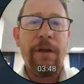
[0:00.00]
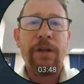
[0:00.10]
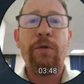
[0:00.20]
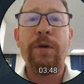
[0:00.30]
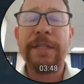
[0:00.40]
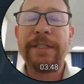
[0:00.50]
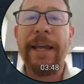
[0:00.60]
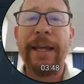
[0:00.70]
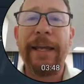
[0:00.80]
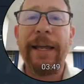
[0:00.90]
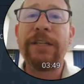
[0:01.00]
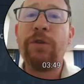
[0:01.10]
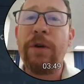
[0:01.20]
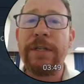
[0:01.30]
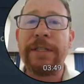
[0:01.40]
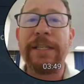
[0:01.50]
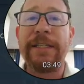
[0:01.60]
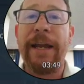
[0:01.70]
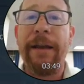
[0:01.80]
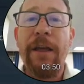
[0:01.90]
Towards this tank and towards the
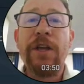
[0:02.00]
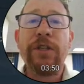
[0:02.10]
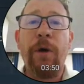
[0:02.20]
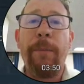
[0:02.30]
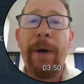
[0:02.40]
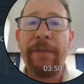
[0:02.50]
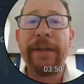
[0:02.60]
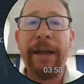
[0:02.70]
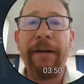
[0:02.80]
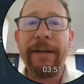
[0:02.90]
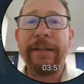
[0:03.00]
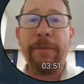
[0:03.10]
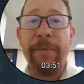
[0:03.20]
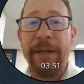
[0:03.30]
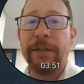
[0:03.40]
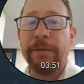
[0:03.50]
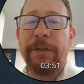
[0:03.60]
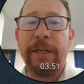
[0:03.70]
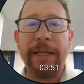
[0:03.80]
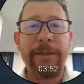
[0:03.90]
sustain. So Apothecary to be
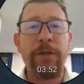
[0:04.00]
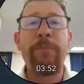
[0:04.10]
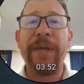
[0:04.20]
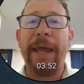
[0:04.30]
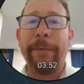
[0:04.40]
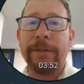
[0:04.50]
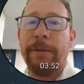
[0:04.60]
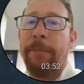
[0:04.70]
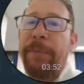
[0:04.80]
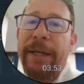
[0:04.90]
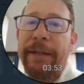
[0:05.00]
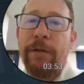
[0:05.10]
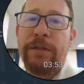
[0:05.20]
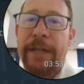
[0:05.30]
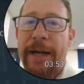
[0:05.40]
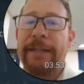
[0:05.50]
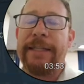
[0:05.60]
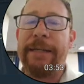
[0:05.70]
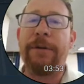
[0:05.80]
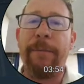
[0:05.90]
able to be in those kind of
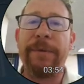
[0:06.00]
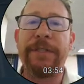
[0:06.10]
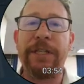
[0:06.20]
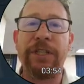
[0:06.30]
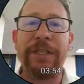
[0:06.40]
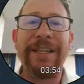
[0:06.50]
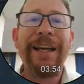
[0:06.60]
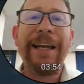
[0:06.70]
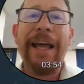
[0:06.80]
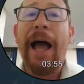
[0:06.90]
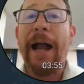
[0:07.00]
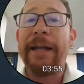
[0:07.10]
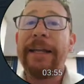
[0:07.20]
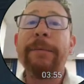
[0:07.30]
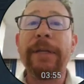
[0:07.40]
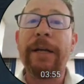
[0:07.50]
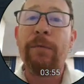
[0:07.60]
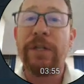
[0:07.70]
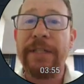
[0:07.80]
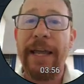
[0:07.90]
team compositions, I need him a little
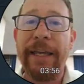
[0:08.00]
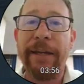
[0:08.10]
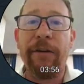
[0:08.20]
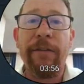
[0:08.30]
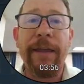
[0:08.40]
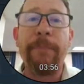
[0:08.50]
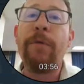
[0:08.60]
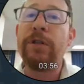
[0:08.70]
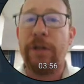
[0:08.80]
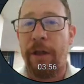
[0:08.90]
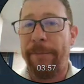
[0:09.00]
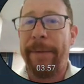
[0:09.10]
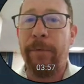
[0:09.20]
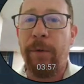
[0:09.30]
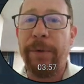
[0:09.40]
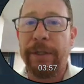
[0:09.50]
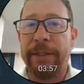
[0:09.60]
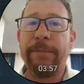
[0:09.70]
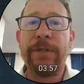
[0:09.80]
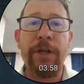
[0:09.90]
more tankier than most other people would build
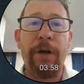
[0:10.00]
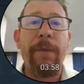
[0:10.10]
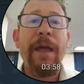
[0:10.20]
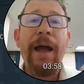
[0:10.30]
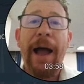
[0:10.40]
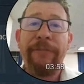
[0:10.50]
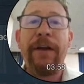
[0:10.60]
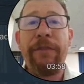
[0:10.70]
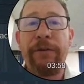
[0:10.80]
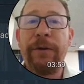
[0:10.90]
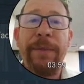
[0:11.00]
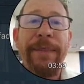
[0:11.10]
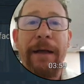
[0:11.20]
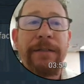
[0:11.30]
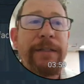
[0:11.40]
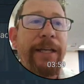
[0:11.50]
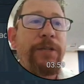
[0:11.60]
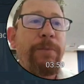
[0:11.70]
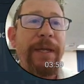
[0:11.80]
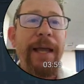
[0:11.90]
him. So I've got 31,000
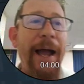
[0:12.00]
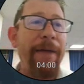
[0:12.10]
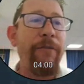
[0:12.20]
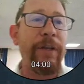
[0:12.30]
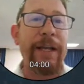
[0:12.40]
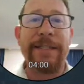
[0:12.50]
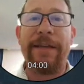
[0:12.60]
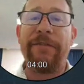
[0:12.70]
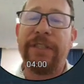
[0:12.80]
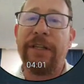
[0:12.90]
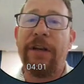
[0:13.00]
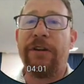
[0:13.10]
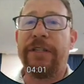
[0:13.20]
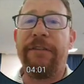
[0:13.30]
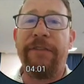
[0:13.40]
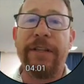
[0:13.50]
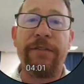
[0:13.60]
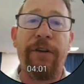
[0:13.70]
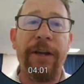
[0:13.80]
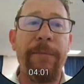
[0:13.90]
HP. I've only got 1,700 defense
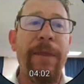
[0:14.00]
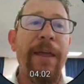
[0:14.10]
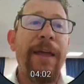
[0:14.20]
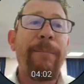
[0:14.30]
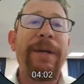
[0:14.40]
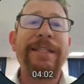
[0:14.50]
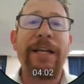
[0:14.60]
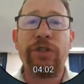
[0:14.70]
for him, but he's got